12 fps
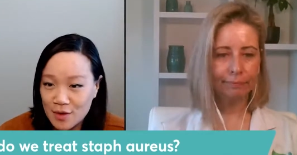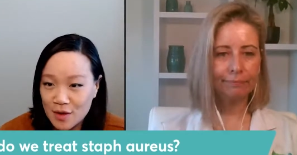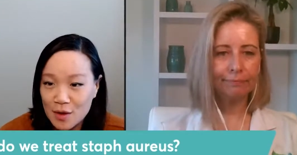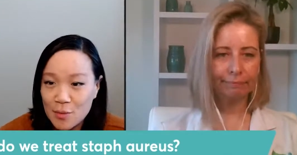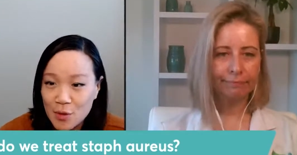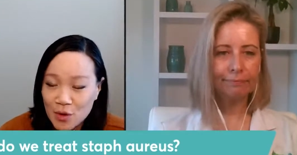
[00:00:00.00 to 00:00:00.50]
Speaker 1: the
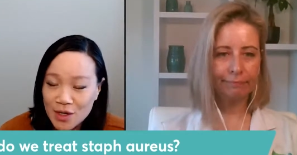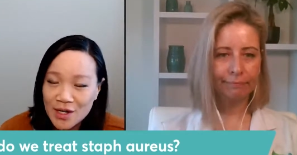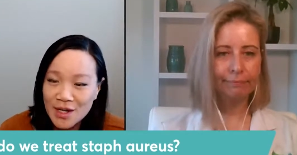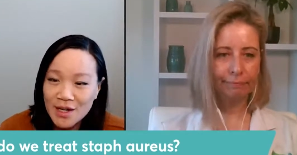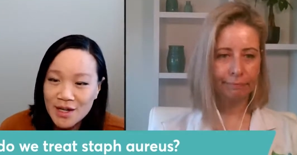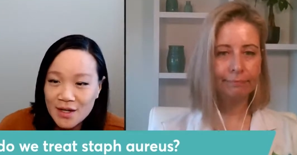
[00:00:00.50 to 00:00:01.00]

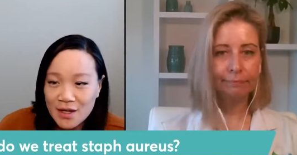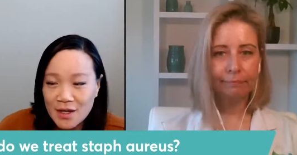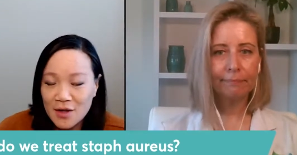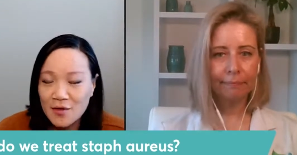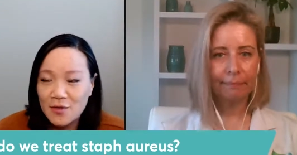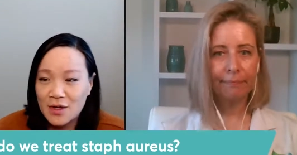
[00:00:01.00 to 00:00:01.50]
community
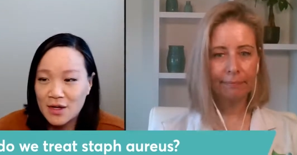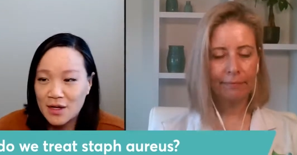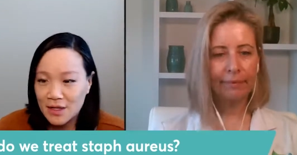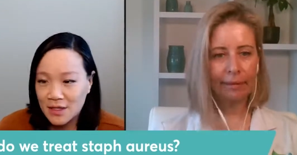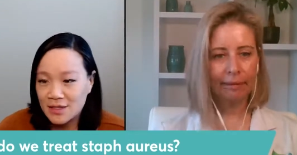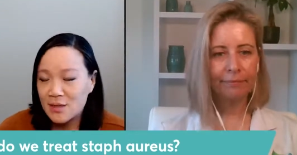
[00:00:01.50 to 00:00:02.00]
of
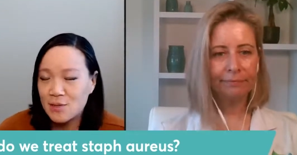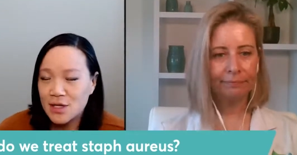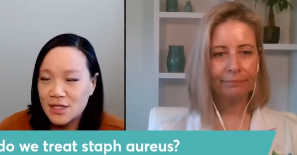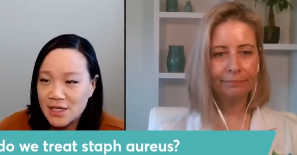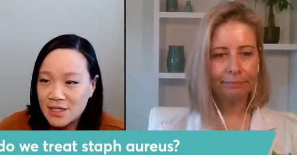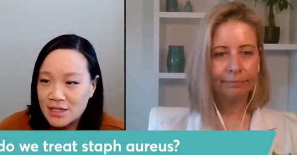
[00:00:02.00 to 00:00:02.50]
uh, eczema and
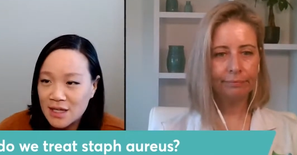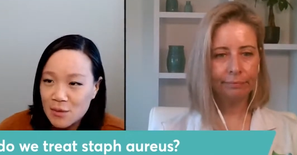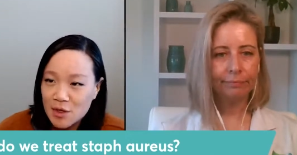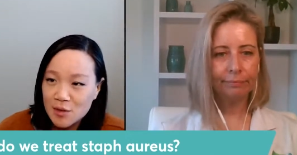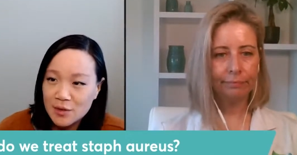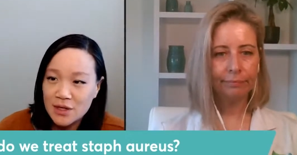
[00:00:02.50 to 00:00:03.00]

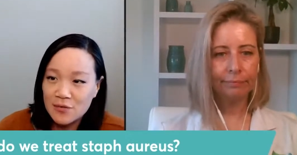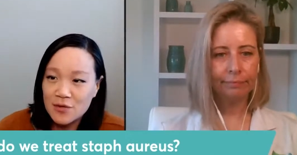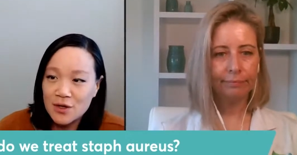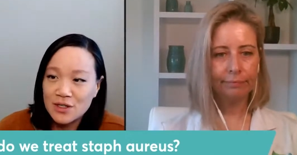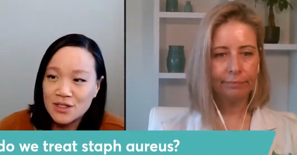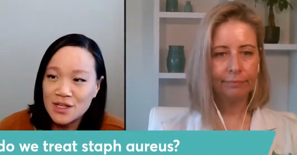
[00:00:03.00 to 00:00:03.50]
TSW
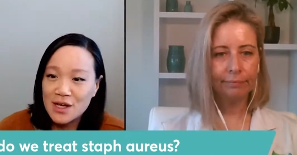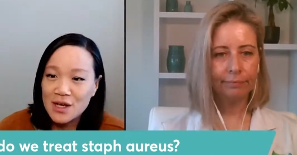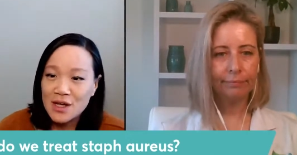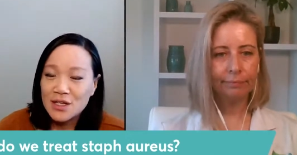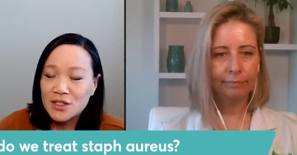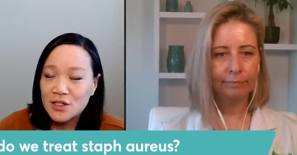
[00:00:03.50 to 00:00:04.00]
sufferers.
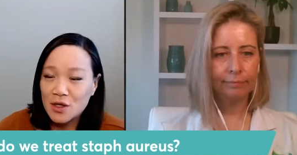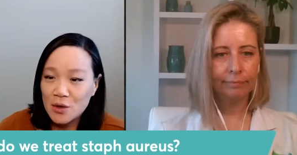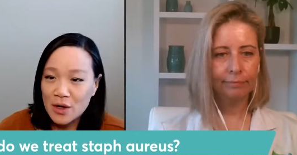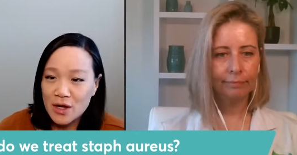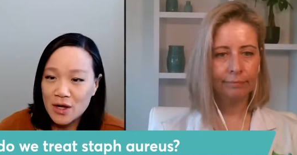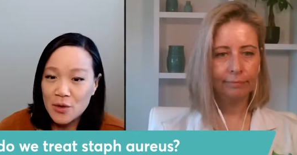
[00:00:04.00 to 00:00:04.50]
So
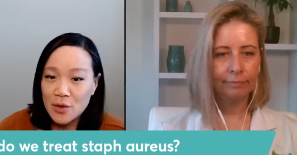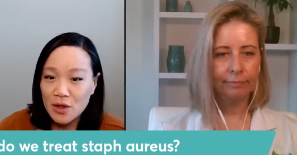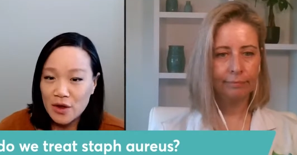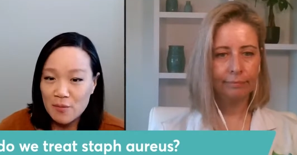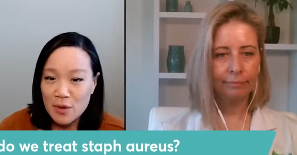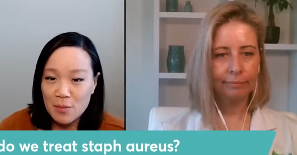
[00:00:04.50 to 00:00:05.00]
I know a
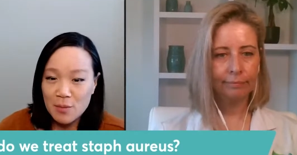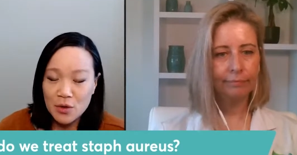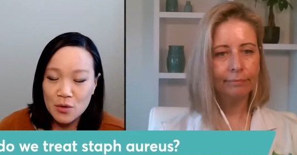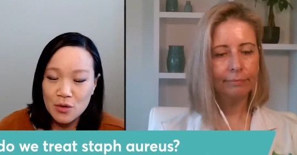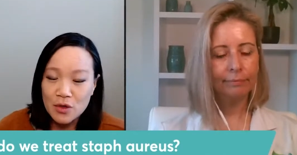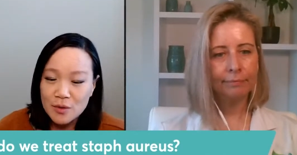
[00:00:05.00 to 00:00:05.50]
lot of people
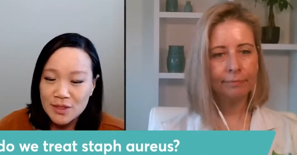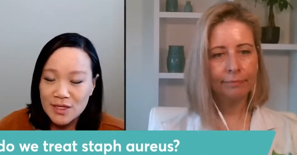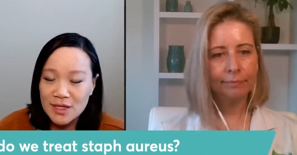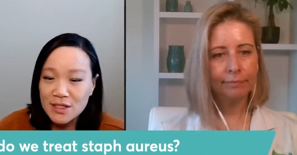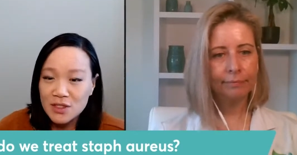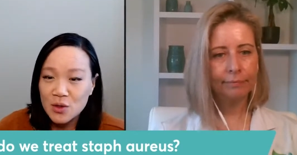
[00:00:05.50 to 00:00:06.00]
who use
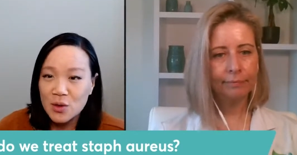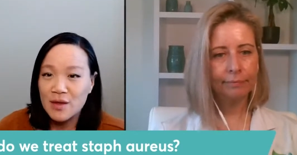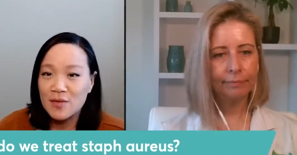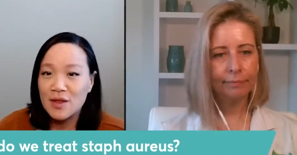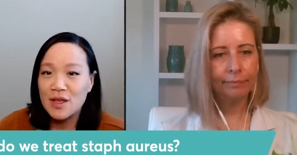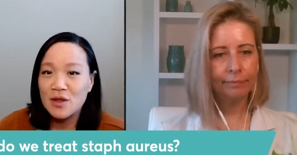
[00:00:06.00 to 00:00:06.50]
it. So
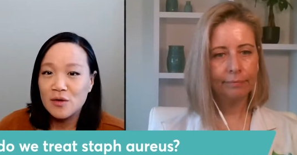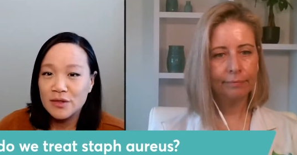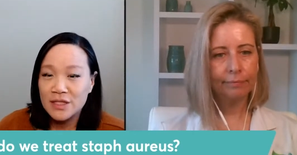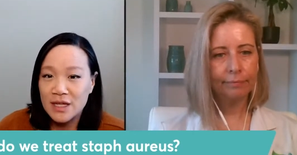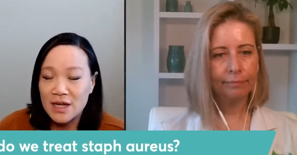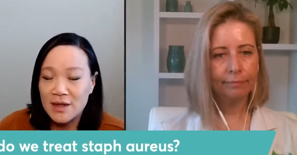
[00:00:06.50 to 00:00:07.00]
can they
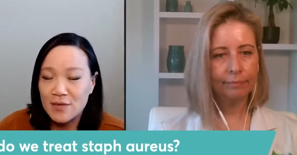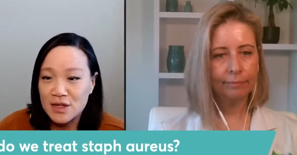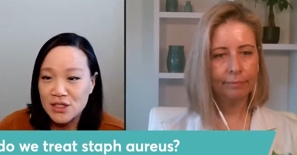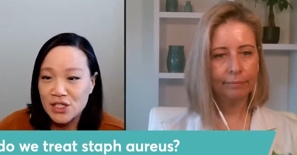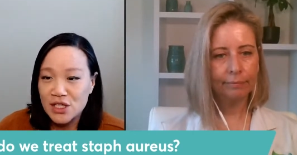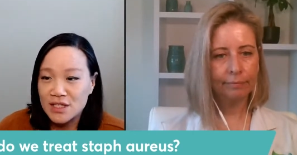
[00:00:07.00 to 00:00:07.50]
use it and
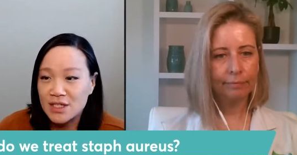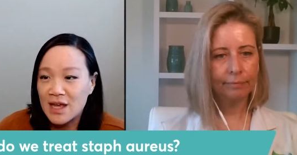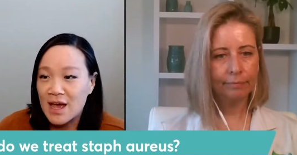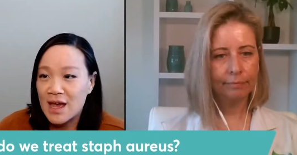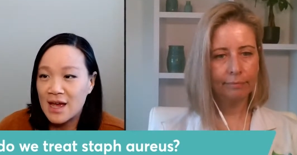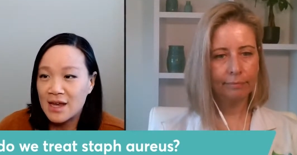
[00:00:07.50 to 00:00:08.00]
then just
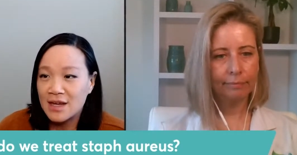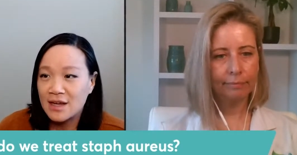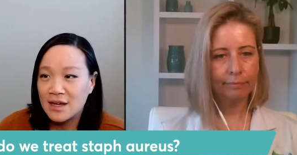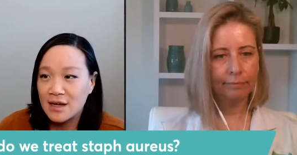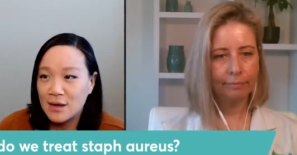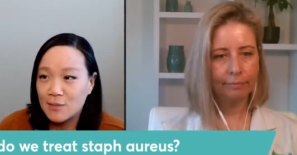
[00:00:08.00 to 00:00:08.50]
add
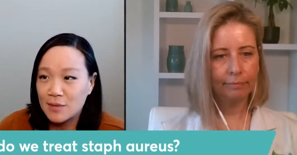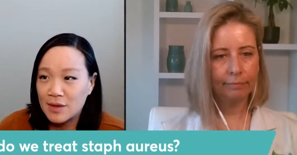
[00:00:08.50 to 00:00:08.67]
um,